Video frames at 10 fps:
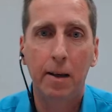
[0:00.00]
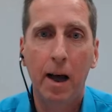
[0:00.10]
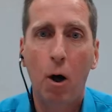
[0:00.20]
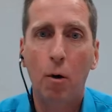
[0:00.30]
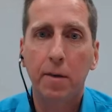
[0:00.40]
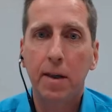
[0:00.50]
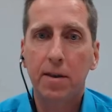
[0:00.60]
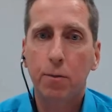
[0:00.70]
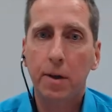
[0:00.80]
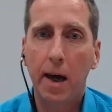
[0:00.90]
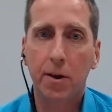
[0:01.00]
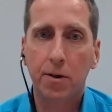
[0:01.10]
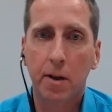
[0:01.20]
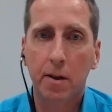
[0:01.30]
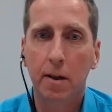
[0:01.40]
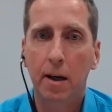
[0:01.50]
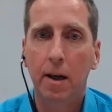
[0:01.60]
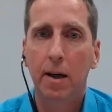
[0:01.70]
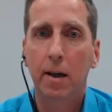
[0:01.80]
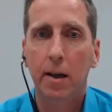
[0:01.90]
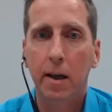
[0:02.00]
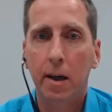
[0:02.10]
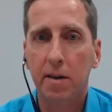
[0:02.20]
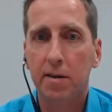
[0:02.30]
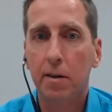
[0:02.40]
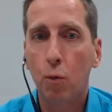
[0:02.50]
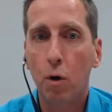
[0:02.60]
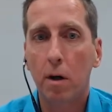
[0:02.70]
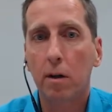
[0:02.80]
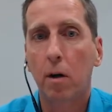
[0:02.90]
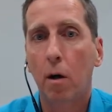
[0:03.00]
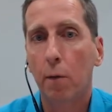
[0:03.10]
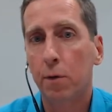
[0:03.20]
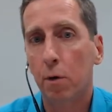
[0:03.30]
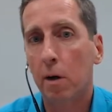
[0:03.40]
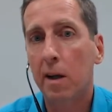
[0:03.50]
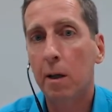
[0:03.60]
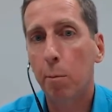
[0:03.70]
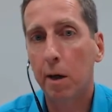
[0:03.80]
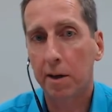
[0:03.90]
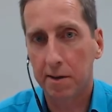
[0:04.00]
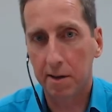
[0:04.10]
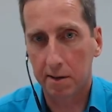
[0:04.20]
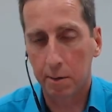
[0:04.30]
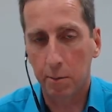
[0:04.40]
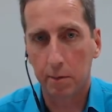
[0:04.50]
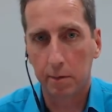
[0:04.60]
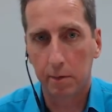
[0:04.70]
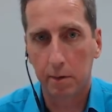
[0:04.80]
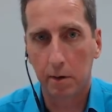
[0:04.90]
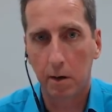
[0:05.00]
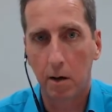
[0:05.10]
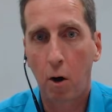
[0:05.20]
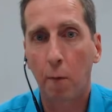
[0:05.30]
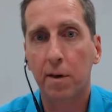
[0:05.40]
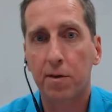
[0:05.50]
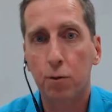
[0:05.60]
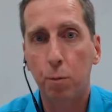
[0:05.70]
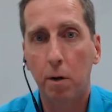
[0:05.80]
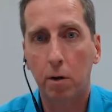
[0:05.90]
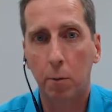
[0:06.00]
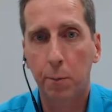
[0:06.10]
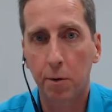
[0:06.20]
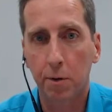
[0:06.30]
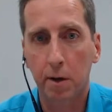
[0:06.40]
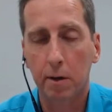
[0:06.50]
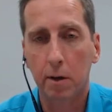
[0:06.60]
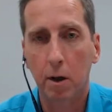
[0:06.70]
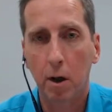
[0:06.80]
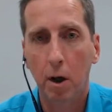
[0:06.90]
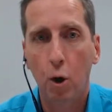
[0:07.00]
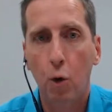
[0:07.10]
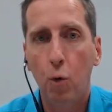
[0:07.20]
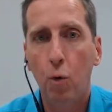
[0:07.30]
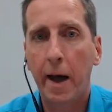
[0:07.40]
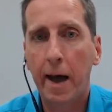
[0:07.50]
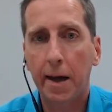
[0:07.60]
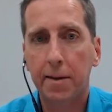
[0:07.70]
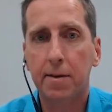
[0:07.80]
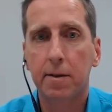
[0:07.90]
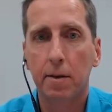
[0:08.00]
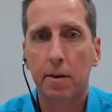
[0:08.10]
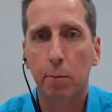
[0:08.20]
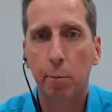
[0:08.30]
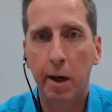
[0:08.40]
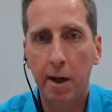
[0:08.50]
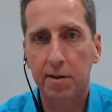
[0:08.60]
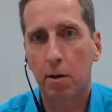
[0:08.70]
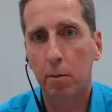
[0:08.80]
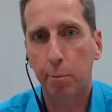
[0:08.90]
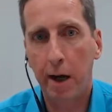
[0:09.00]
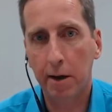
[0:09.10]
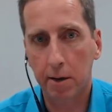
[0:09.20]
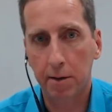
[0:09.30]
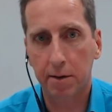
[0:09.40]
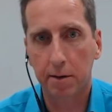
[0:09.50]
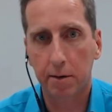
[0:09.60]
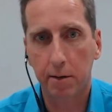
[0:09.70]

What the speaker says: Now, this reaction is the work of your limbic system, of the supercomputer, who acts based on patterns.